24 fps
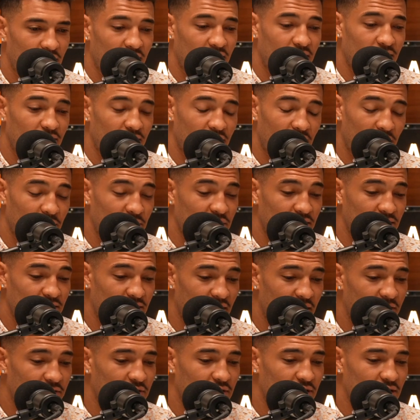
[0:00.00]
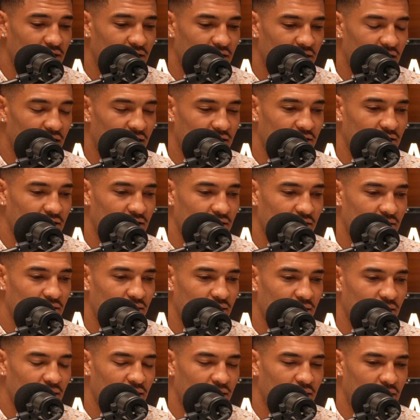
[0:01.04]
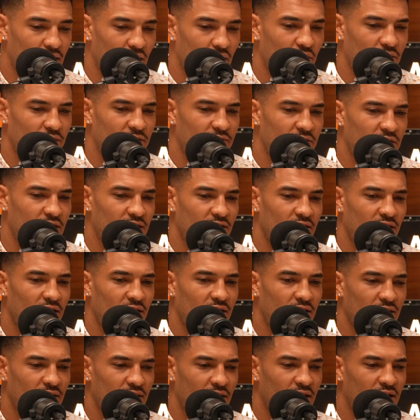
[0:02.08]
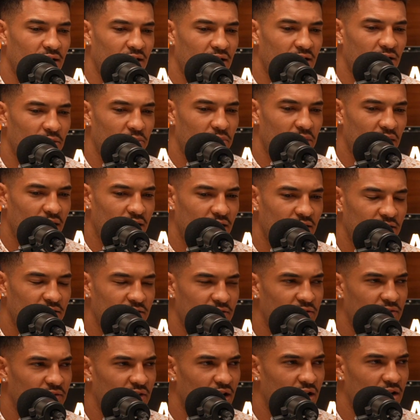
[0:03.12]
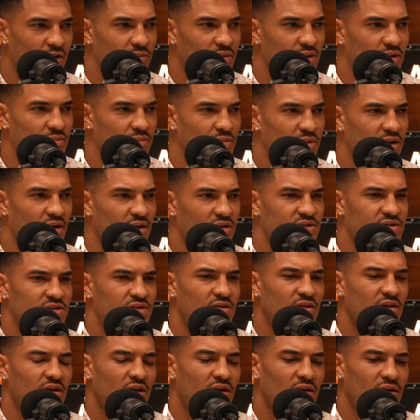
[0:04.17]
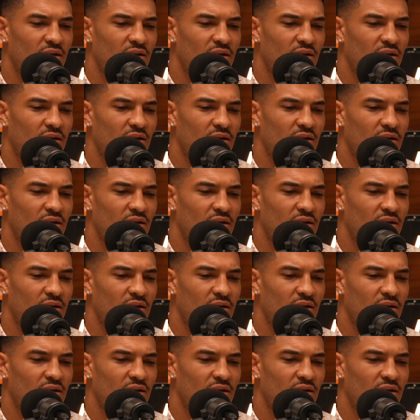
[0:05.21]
can, definitely connecting and cultivating like a competitive environment, but also like